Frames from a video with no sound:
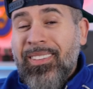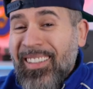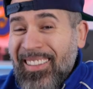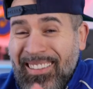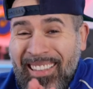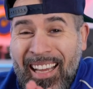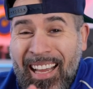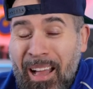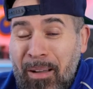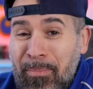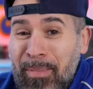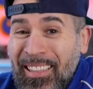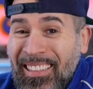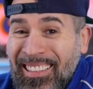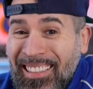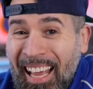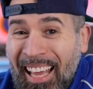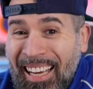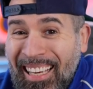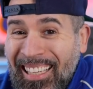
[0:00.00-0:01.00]
Today I'm
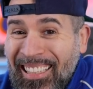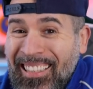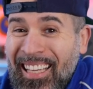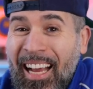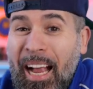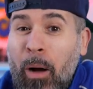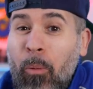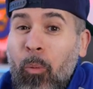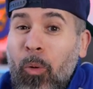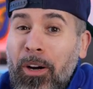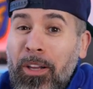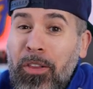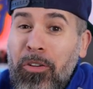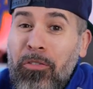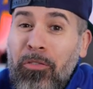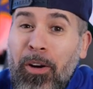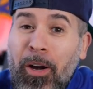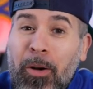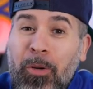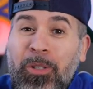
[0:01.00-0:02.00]
excited because I got one of the
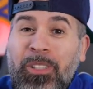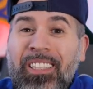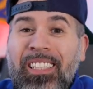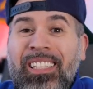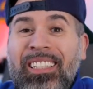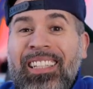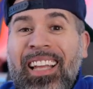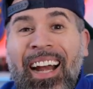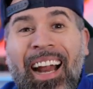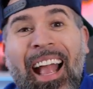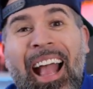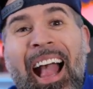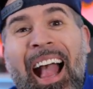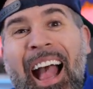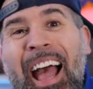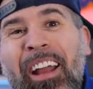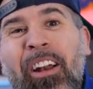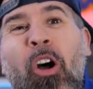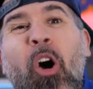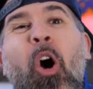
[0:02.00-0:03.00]
fragrances that I
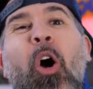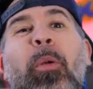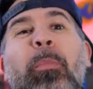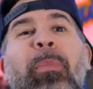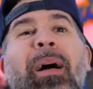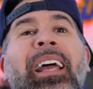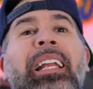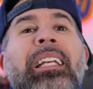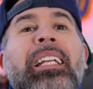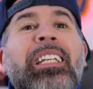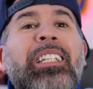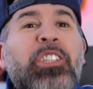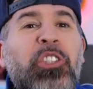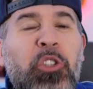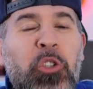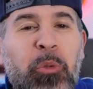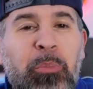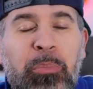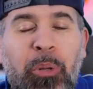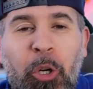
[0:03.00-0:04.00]
had on my list
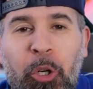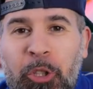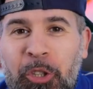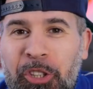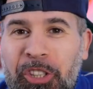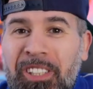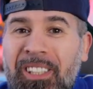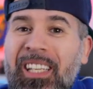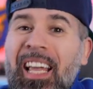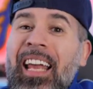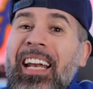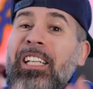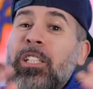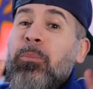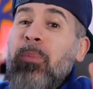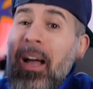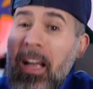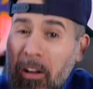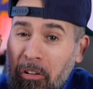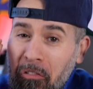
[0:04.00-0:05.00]
to purchase, and it's
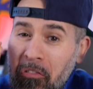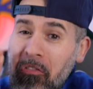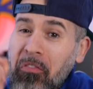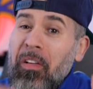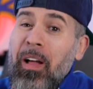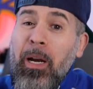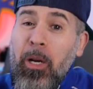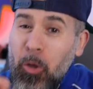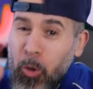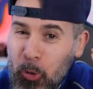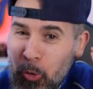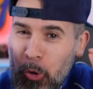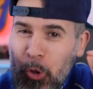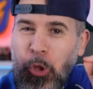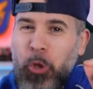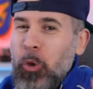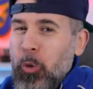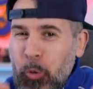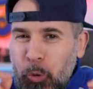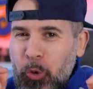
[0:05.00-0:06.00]
by a fellow
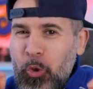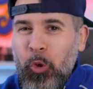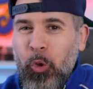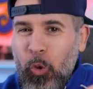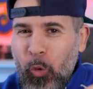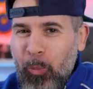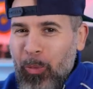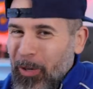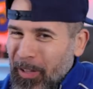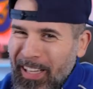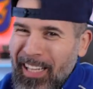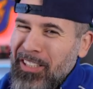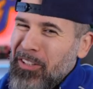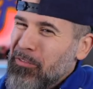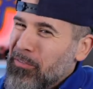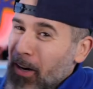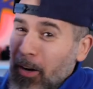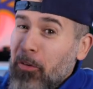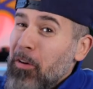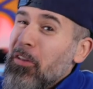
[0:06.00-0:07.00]
YouTuber that's
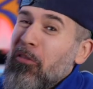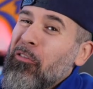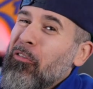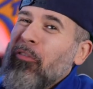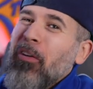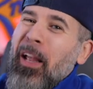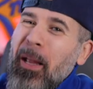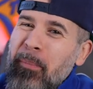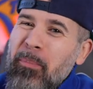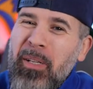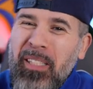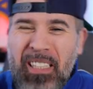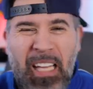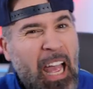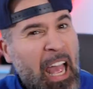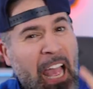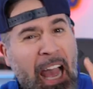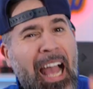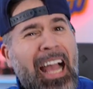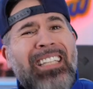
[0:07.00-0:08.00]
very famous,
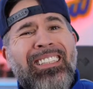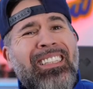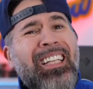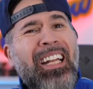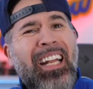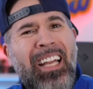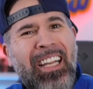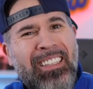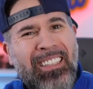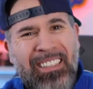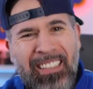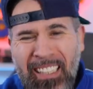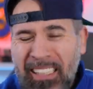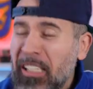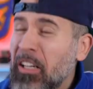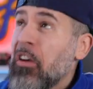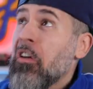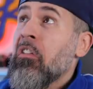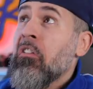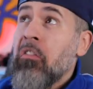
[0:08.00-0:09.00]
has an
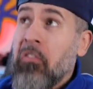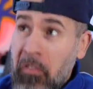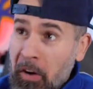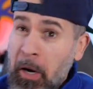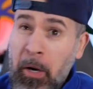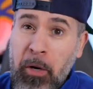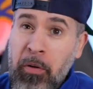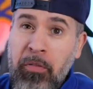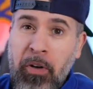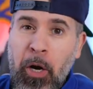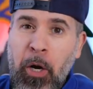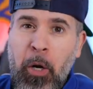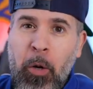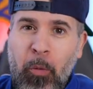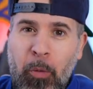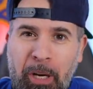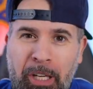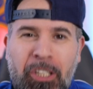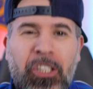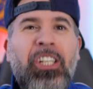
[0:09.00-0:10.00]
accent, very, very
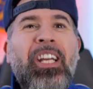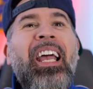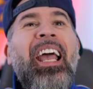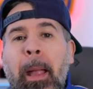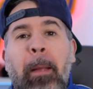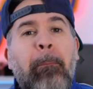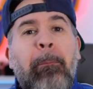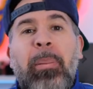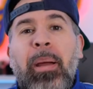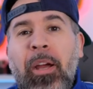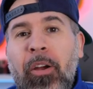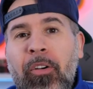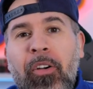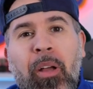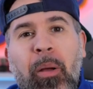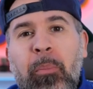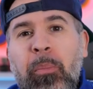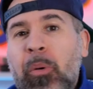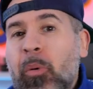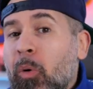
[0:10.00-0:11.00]
rich, and paired
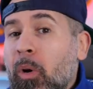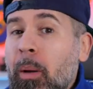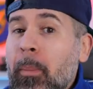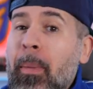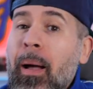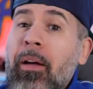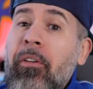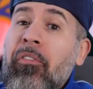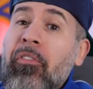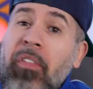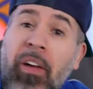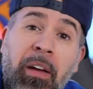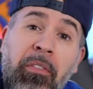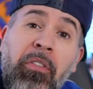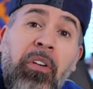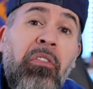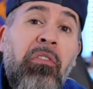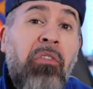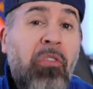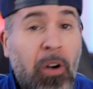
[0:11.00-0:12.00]
up with one of my
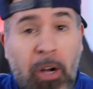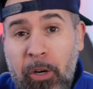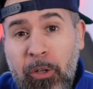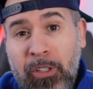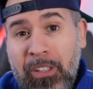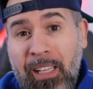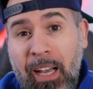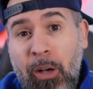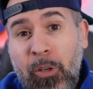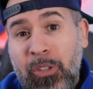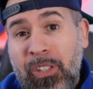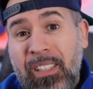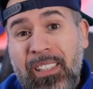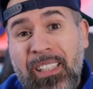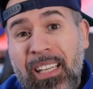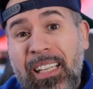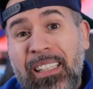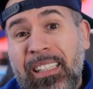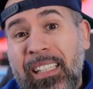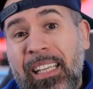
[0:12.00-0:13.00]
favorite fragrance houses
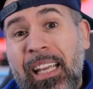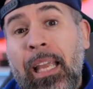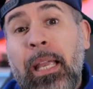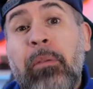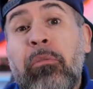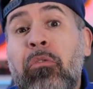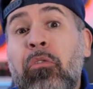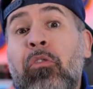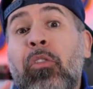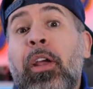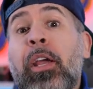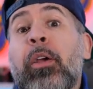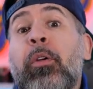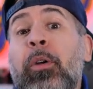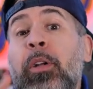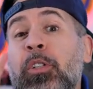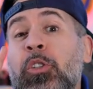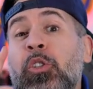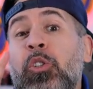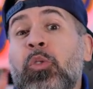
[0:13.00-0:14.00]
in the game,
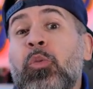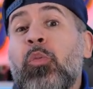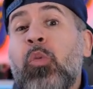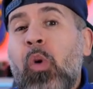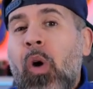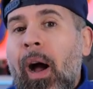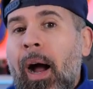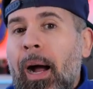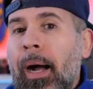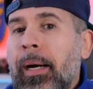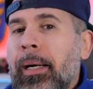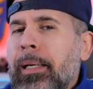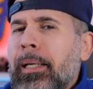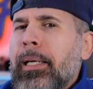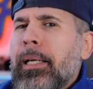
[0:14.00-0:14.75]
Fragrance du Bois.